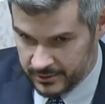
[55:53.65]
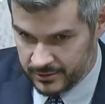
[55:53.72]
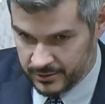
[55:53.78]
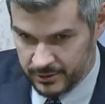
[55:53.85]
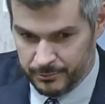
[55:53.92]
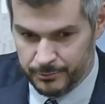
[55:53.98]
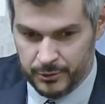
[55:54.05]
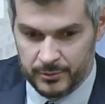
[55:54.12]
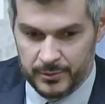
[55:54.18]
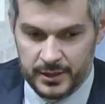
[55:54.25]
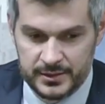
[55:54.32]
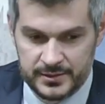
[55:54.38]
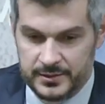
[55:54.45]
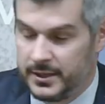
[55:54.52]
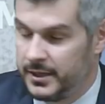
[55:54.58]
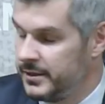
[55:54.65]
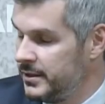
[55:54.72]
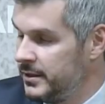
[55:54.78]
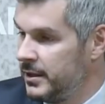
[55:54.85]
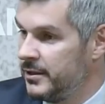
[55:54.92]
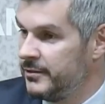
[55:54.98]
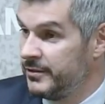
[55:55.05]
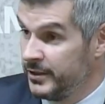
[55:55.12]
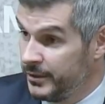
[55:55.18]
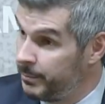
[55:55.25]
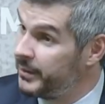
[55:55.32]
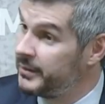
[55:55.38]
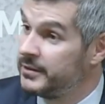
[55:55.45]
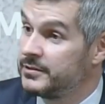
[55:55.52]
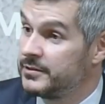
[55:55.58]
or compromise the idea of
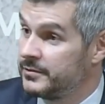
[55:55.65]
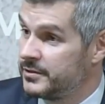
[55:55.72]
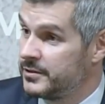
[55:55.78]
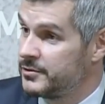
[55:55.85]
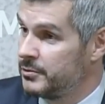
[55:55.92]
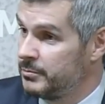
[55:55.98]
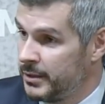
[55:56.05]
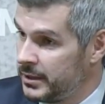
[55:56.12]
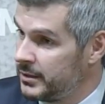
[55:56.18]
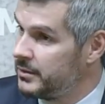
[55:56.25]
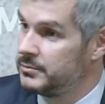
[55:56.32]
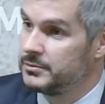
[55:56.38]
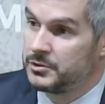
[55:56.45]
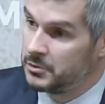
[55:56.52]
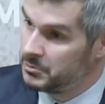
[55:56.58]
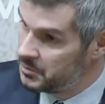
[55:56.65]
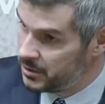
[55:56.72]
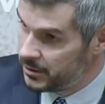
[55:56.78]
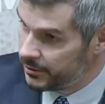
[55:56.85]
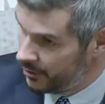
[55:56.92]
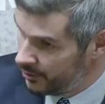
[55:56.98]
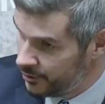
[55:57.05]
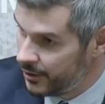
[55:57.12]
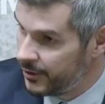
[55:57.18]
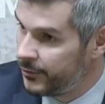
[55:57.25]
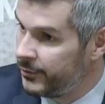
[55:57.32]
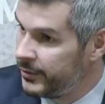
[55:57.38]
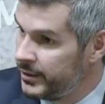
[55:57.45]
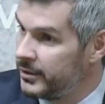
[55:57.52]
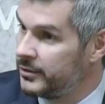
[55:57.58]
independence of central bank. So we are all
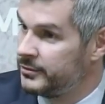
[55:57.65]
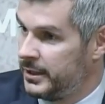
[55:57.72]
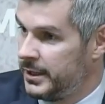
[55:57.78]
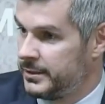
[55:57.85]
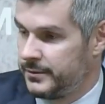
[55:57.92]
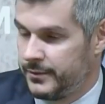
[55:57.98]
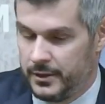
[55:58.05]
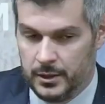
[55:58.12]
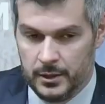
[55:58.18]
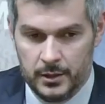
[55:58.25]
agreeing on that.